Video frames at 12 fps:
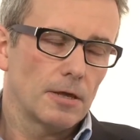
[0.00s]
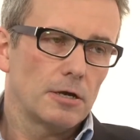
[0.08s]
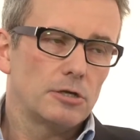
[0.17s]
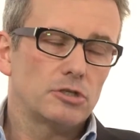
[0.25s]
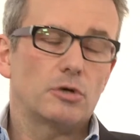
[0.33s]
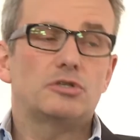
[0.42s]

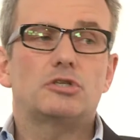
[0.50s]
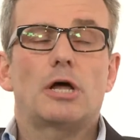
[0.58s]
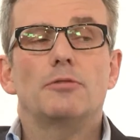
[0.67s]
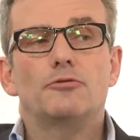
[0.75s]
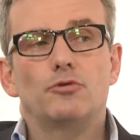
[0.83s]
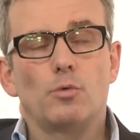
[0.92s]
So it's
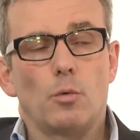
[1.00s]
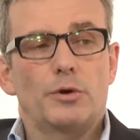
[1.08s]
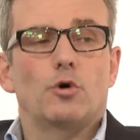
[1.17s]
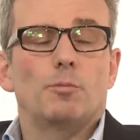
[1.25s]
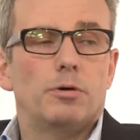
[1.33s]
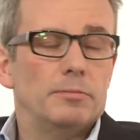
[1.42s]
done through what we
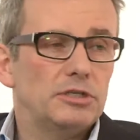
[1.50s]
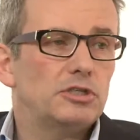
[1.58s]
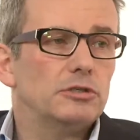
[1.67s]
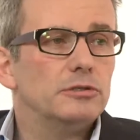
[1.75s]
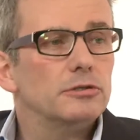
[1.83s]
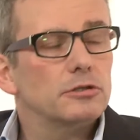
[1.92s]
call
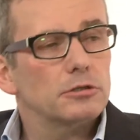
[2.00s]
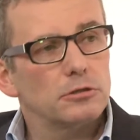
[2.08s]
permissions.